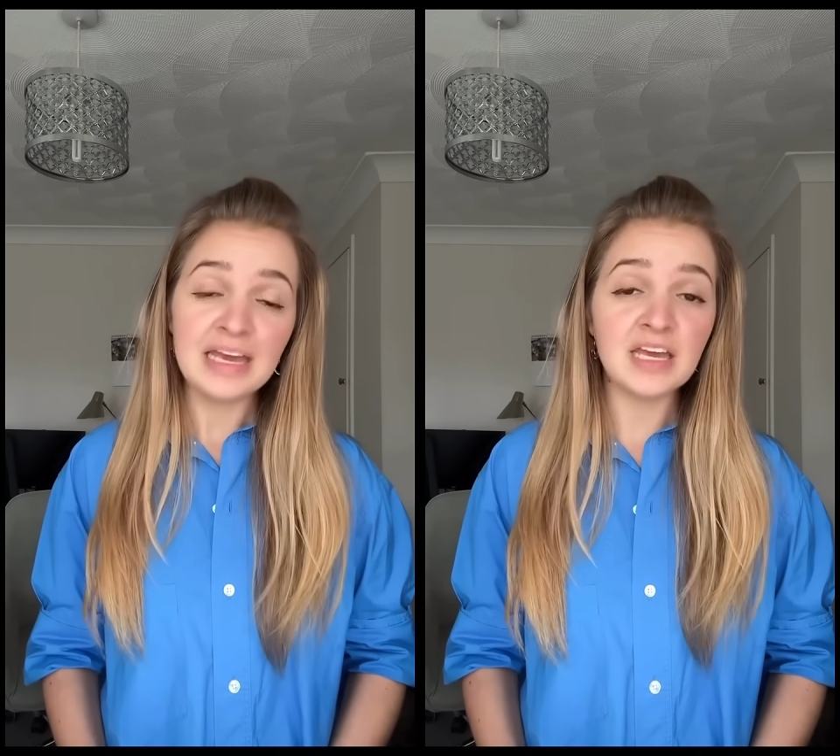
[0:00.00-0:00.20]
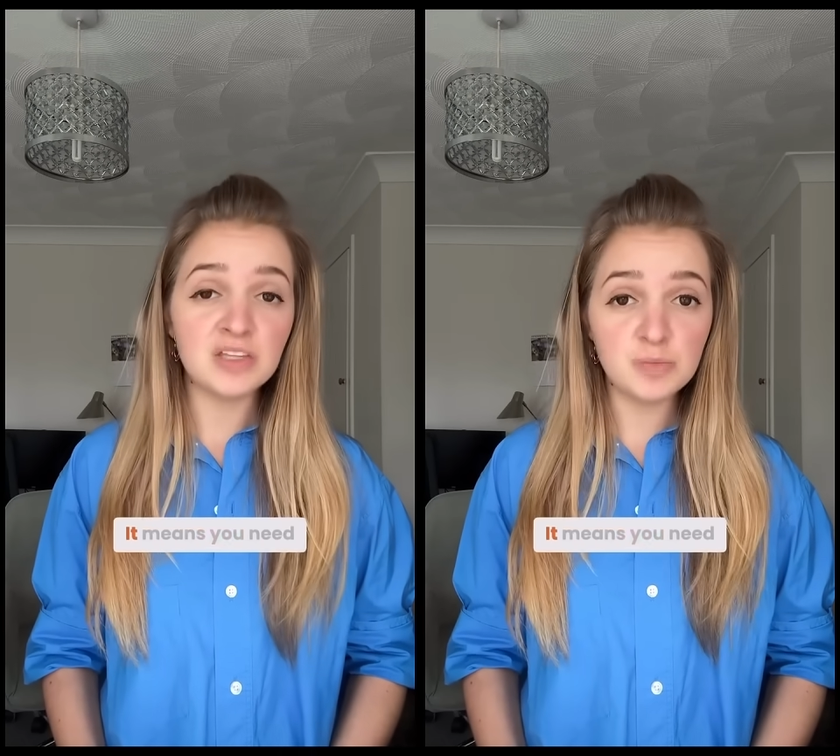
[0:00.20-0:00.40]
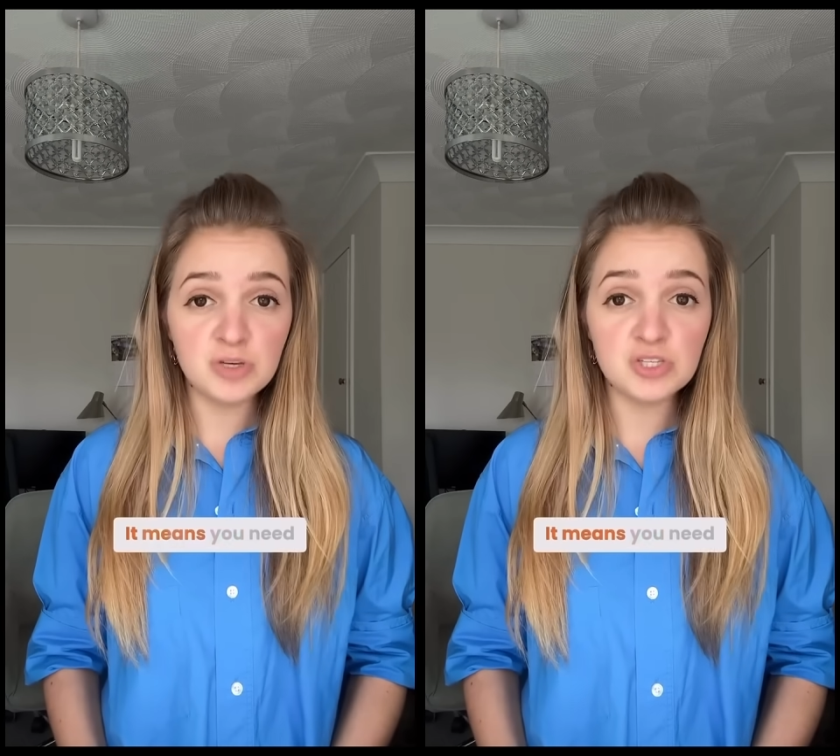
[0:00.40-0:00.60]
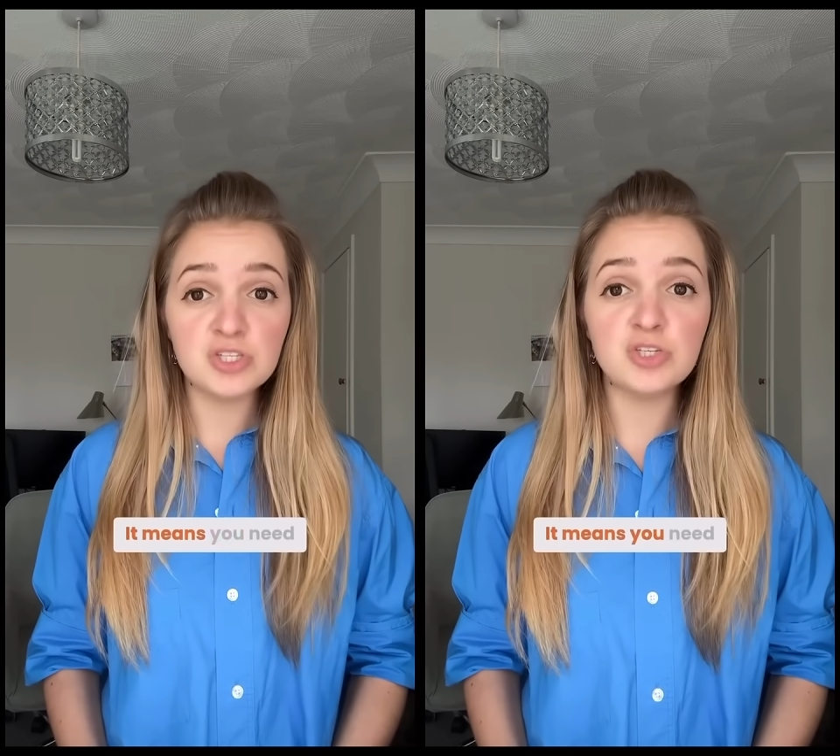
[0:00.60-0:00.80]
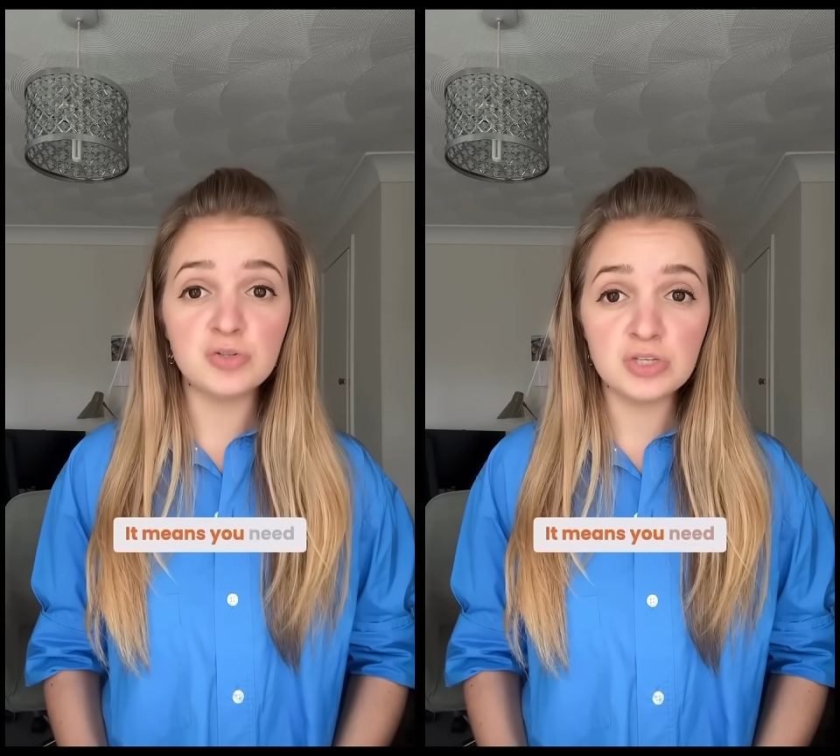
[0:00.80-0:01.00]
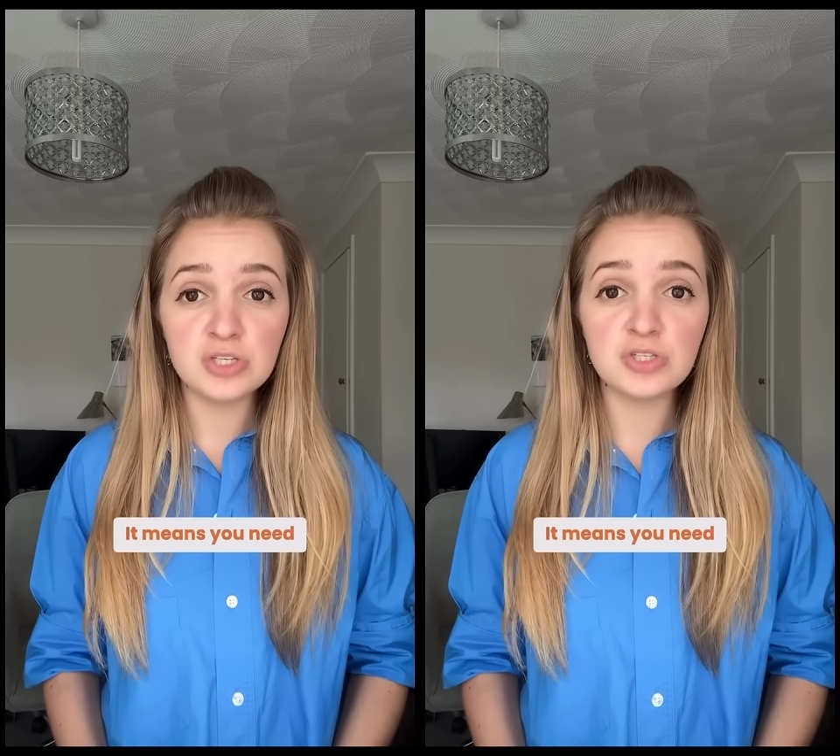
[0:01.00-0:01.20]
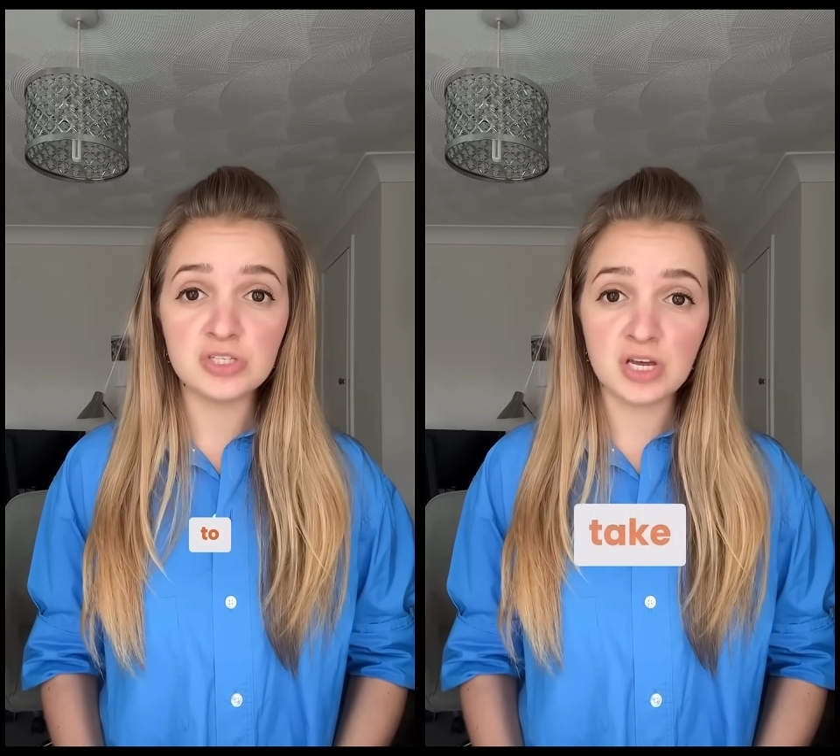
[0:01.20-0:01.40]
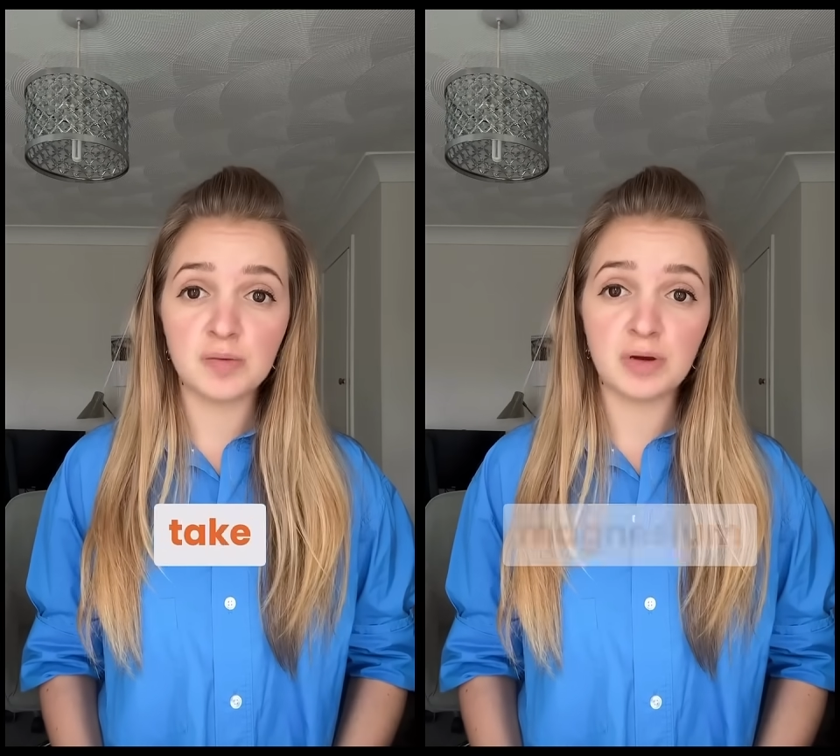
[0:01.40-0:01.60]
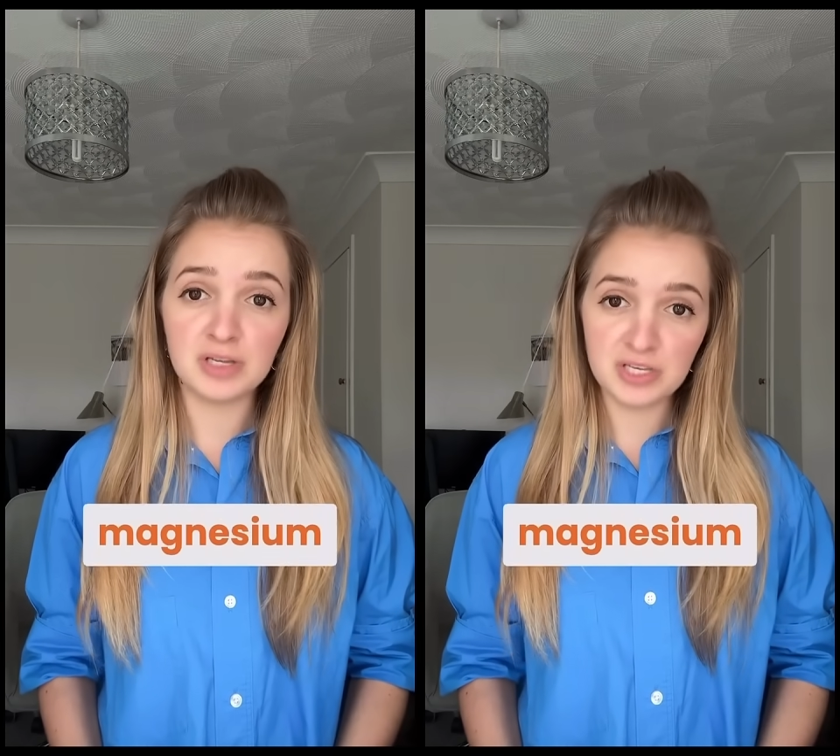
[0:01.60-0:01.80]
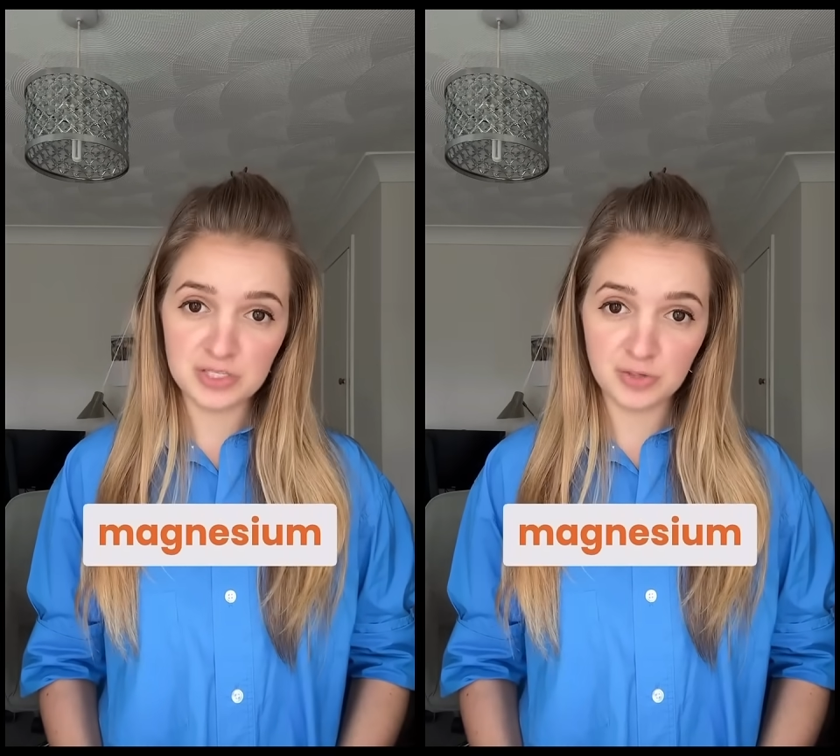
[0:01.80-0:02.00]
It means you need to take
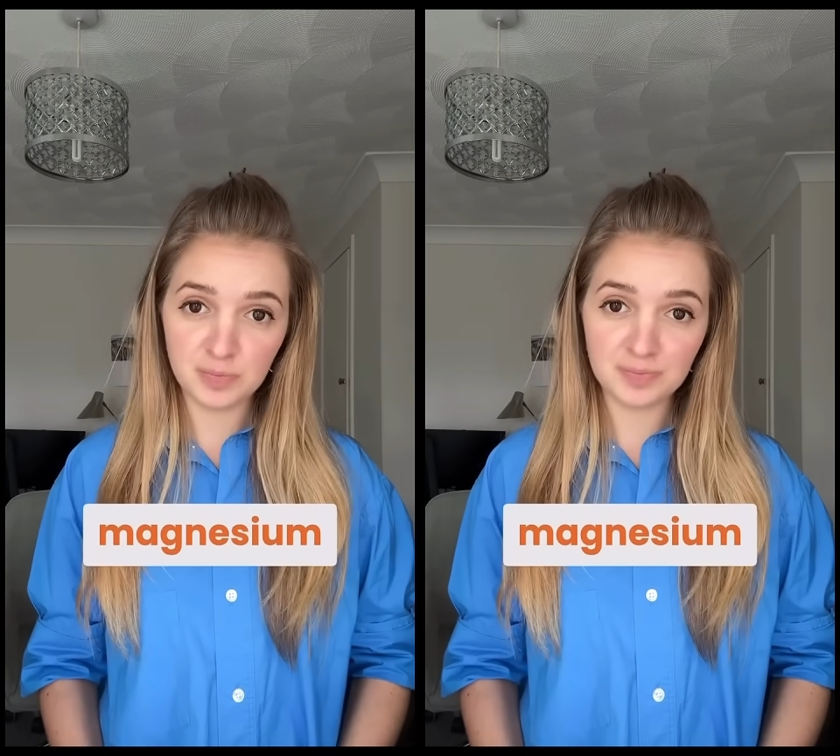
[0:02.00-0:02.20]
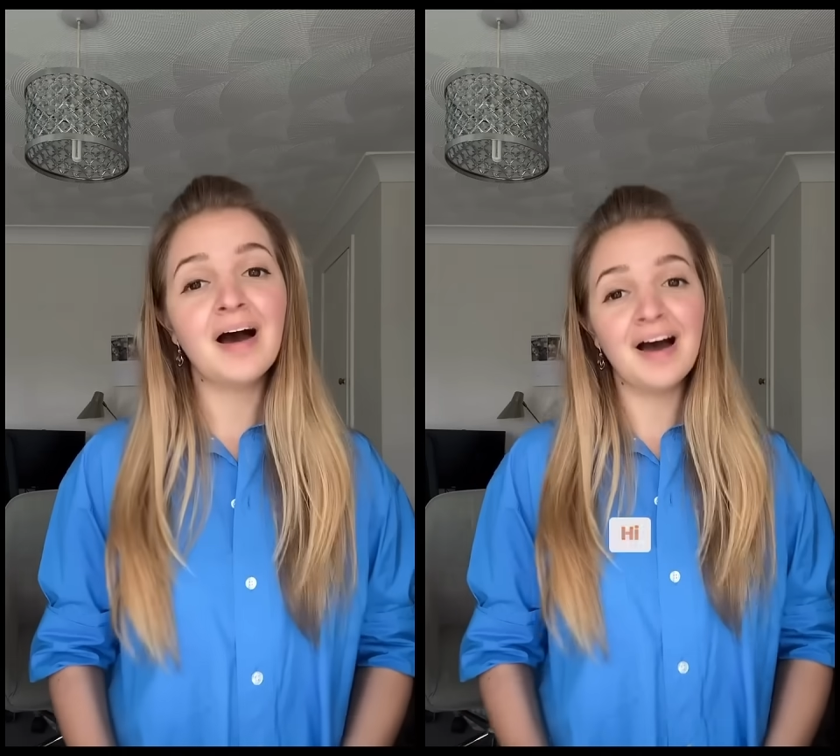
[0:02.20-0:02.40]
magnesium.